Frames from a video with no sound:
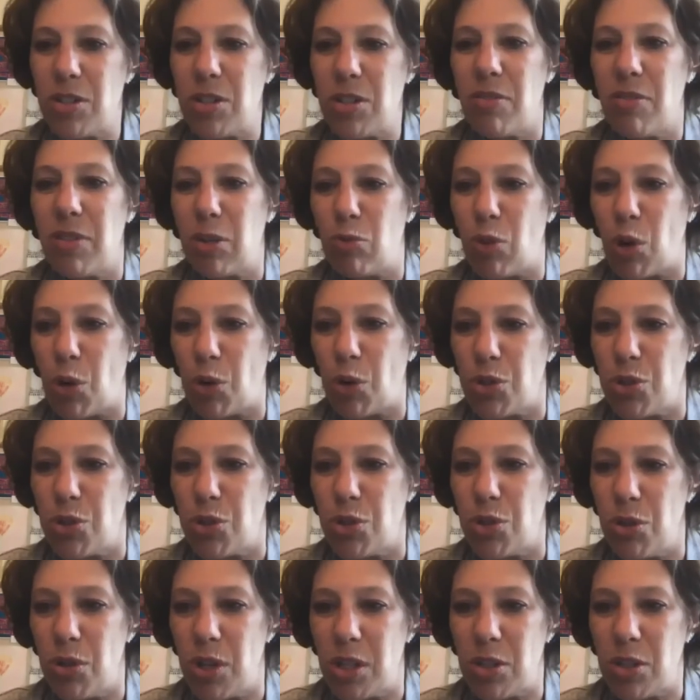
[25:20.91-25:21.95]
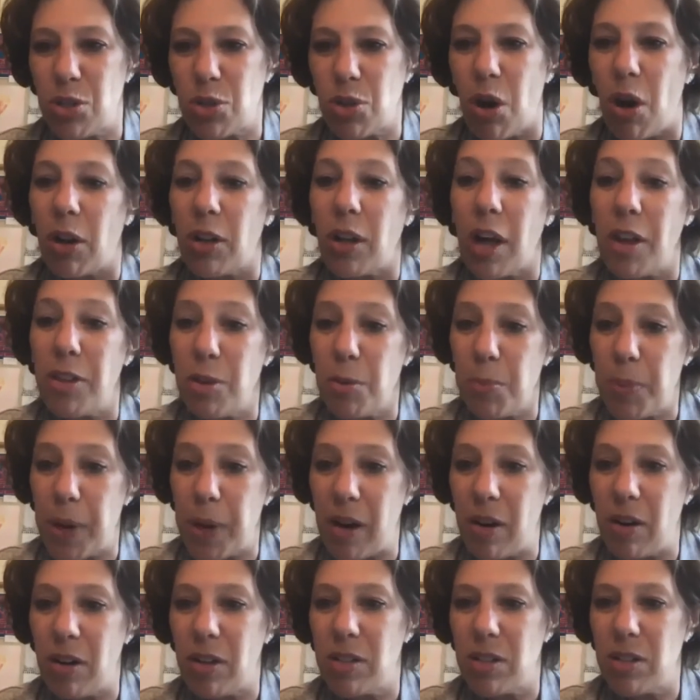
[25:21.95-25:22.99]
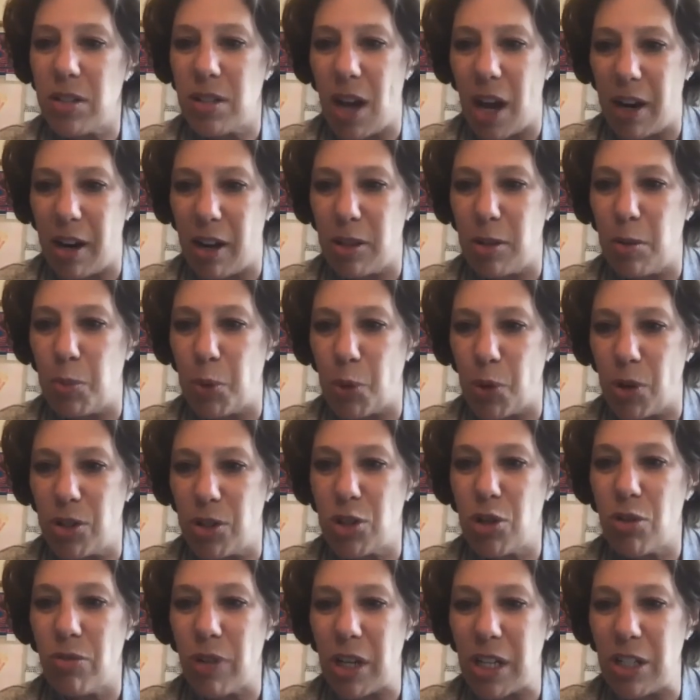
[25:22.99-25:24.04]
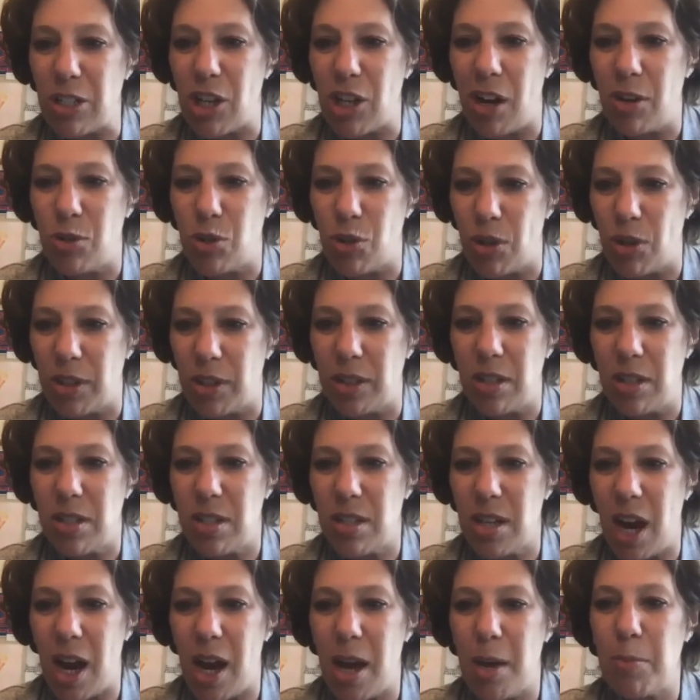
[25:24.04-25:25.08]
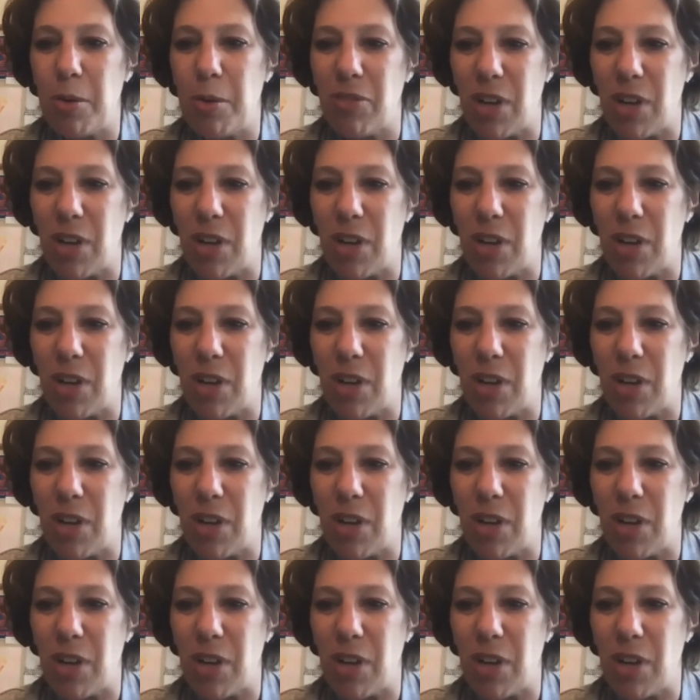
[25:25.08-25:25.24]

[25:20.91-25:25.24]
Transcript: of enrolled students call other parents not on the board to reach out during this time of